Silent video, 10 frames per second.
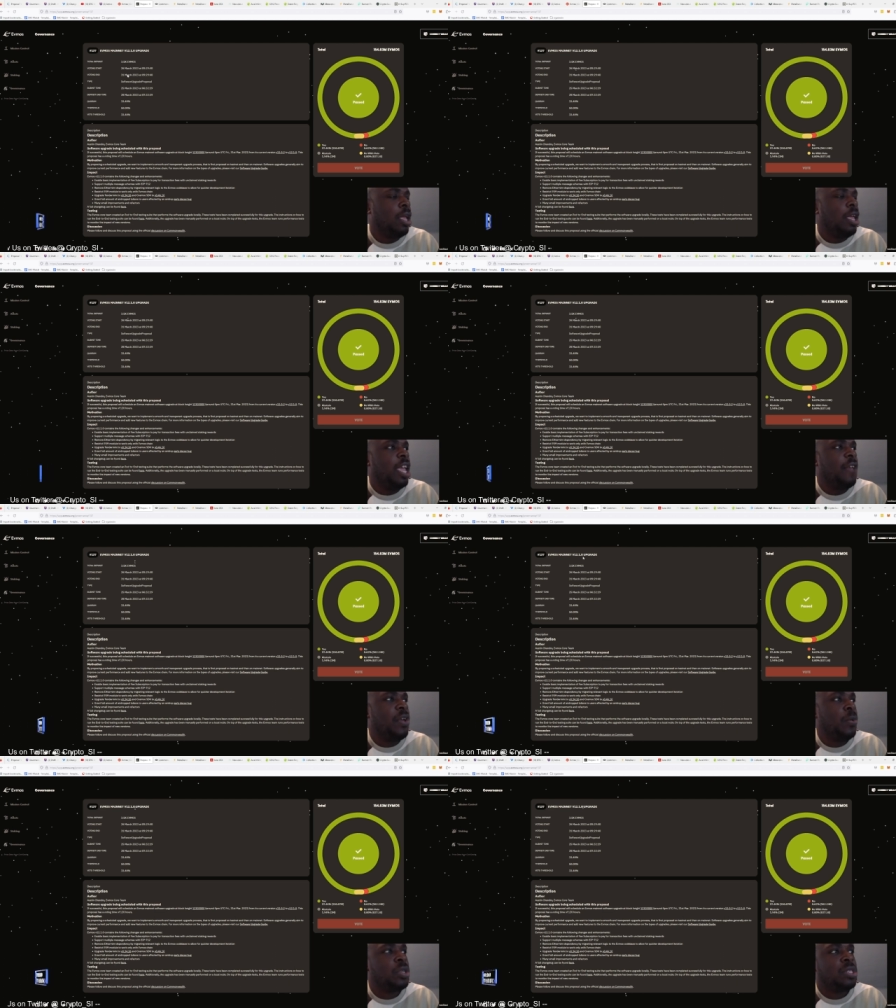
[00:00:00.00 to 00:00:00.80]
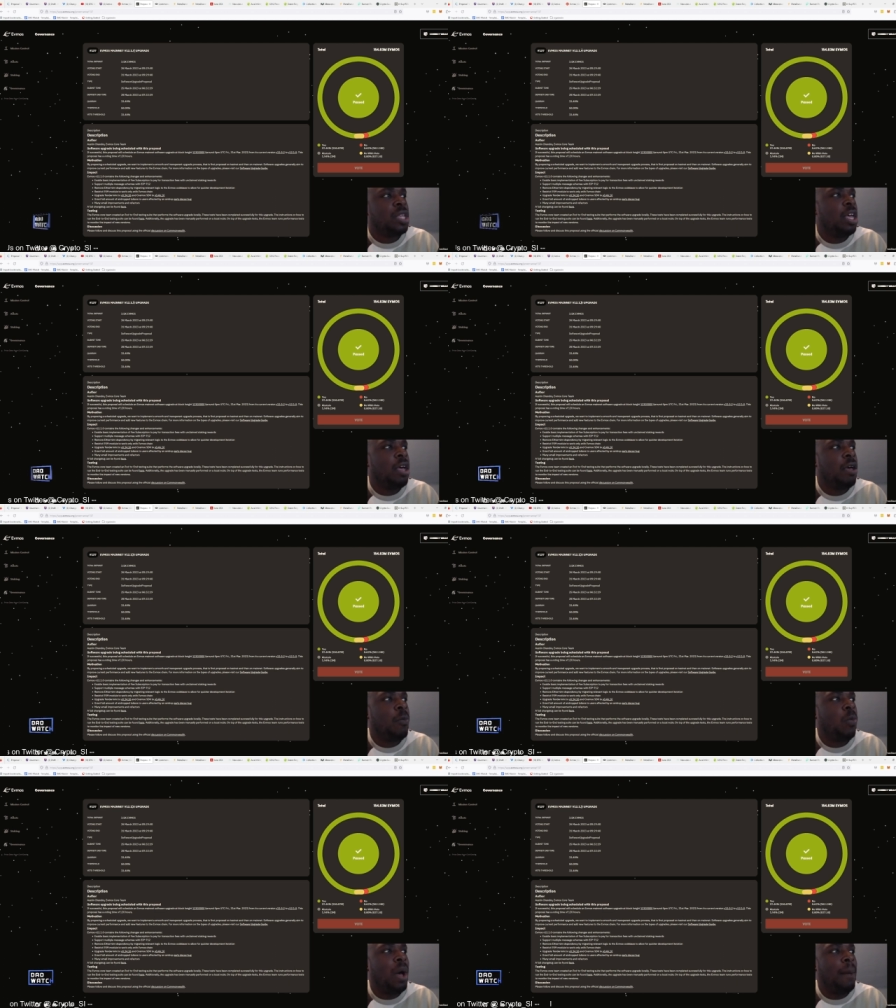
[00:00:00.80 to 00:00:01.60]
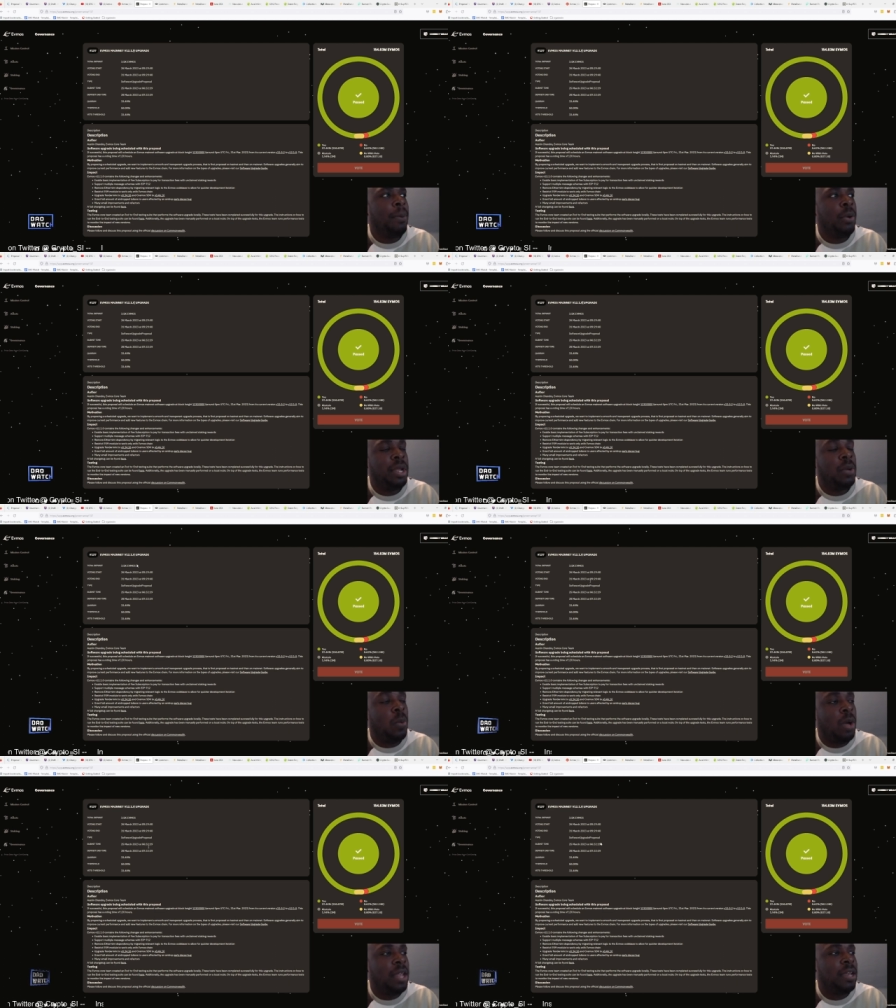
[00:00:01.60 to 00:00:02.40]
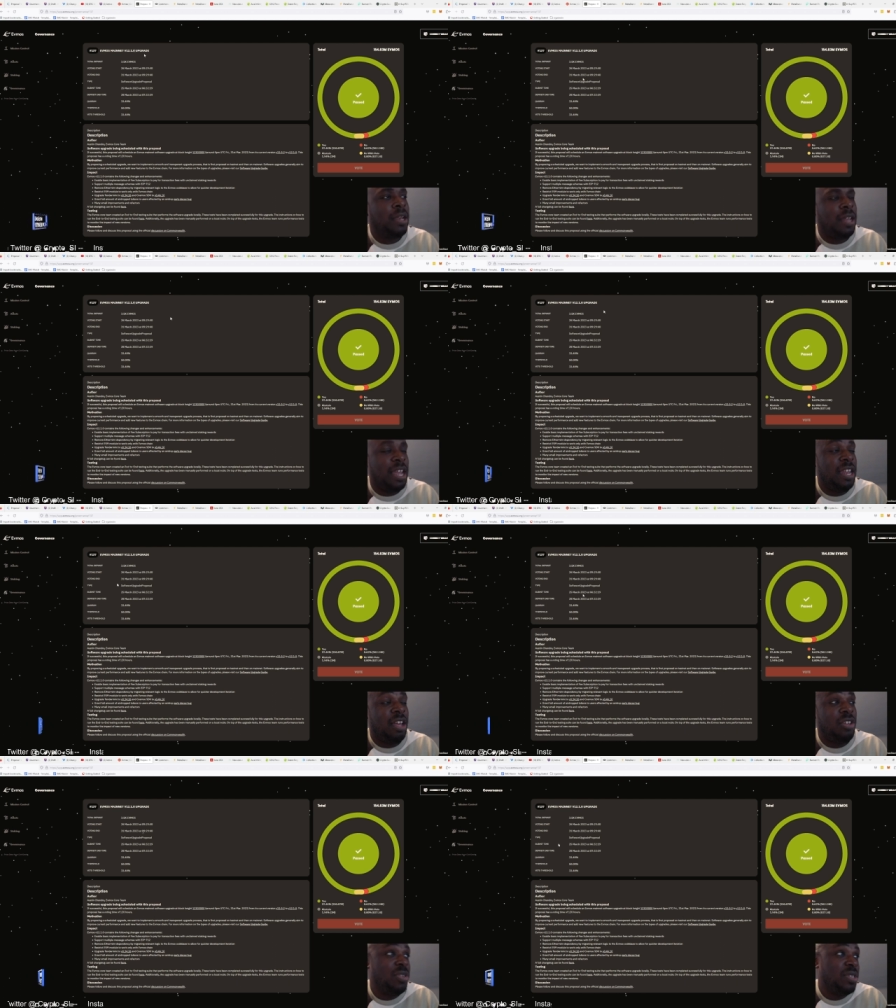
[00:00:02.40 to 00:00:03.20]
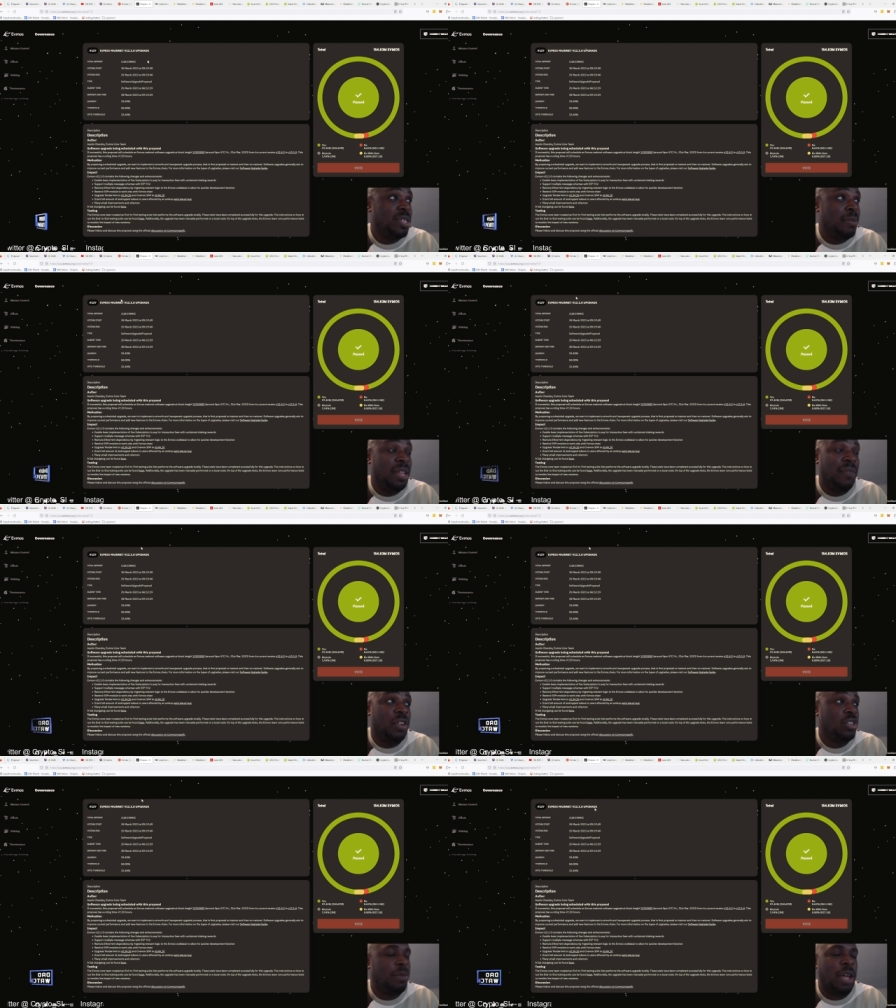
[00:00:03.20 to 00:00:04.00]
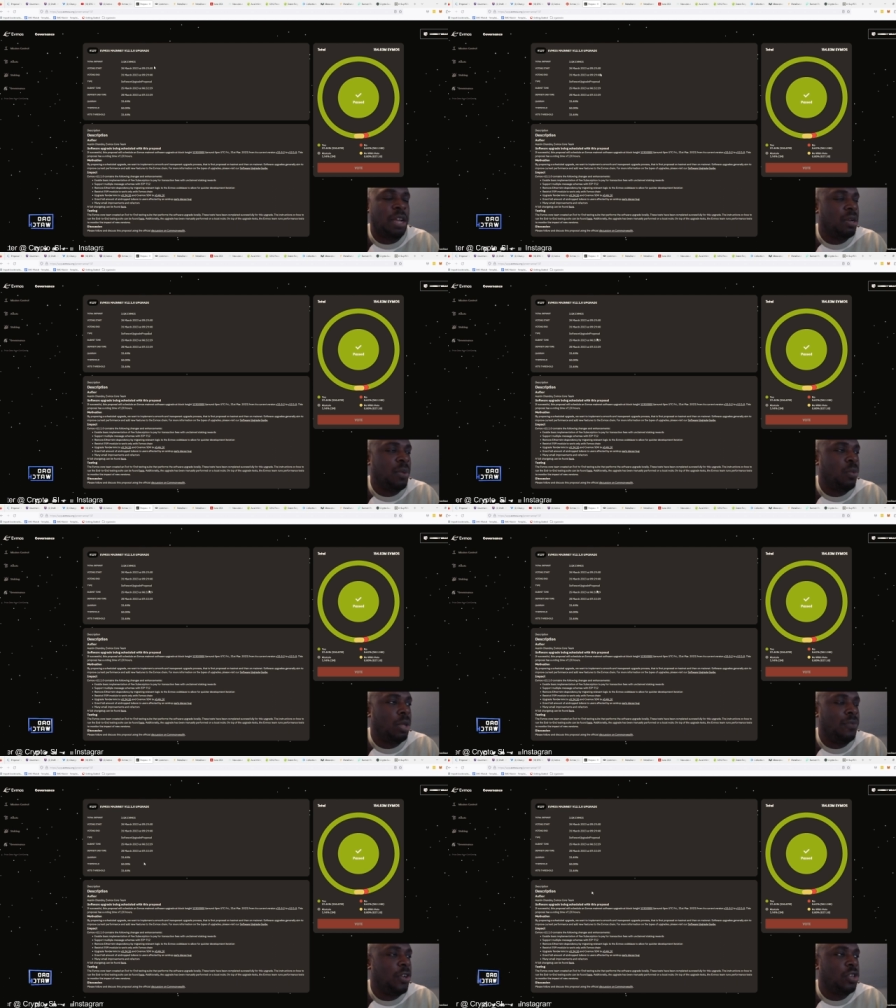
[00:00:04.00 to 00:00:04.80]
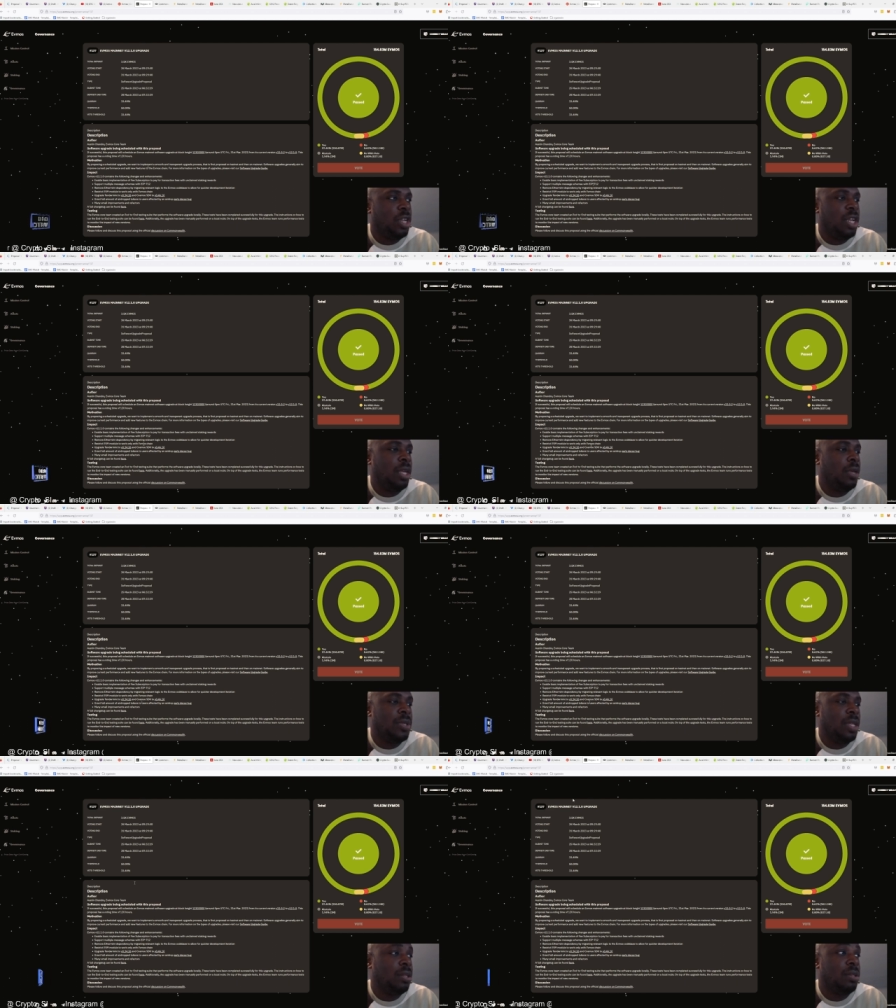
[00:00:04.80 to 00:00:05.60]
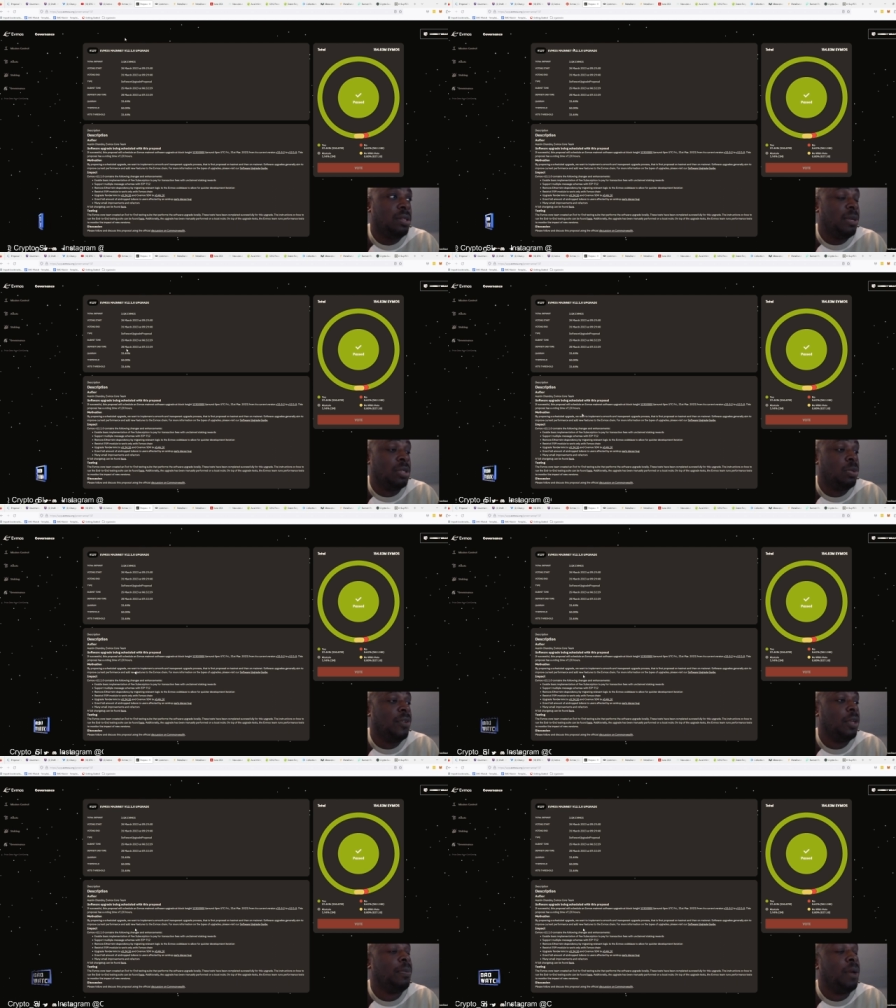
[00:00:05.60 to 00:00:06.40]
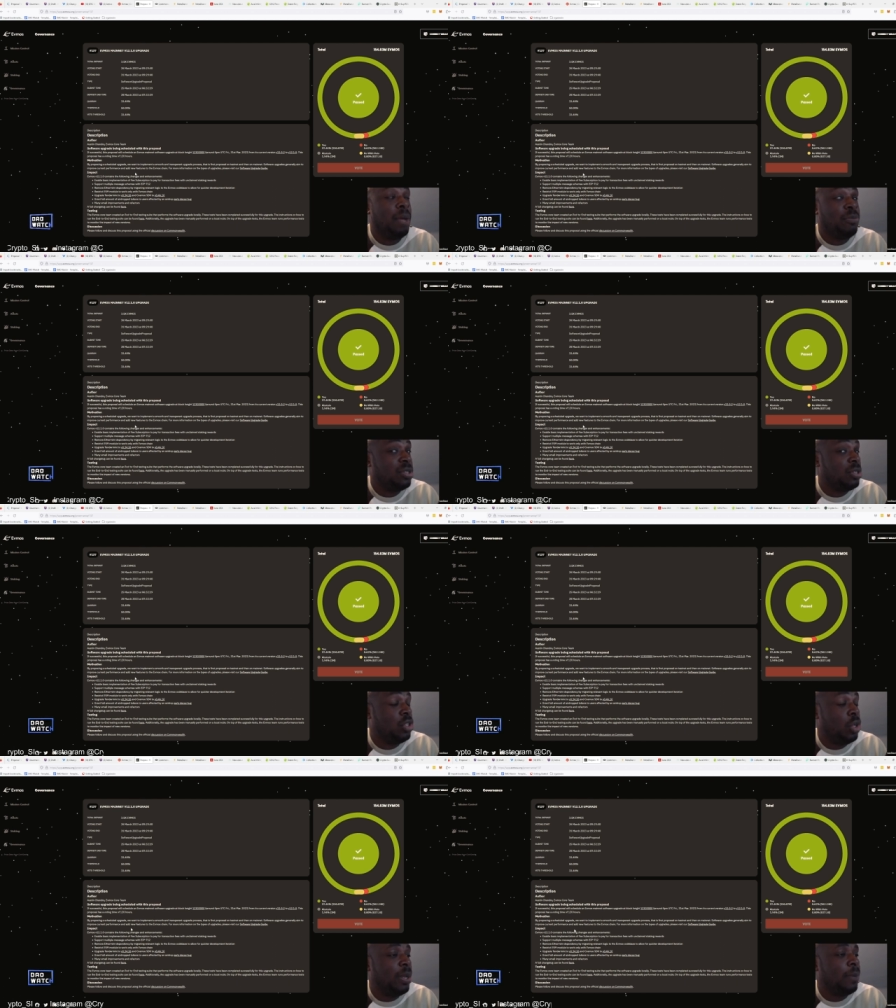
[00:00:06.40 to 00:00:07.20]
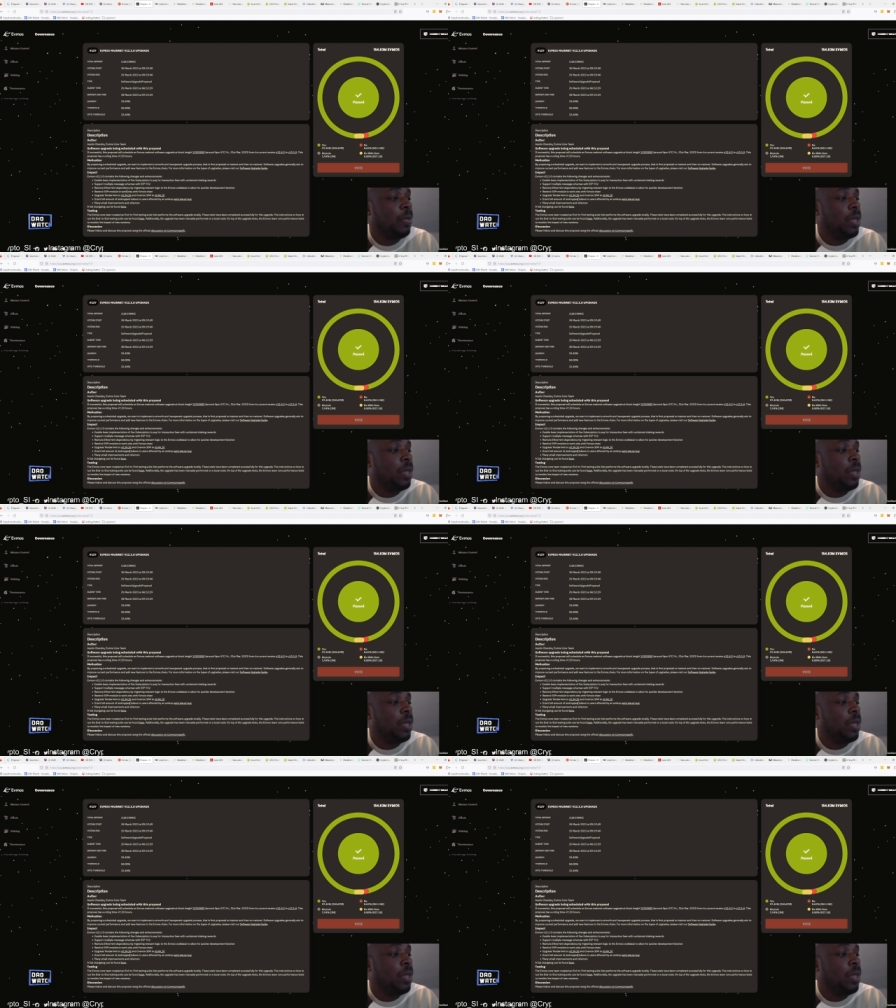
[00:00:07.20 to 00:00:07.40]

if it was a one point one and they are using semantic versioning, but I don't know what versioning they're using, to be honest with you, but I'm just assuming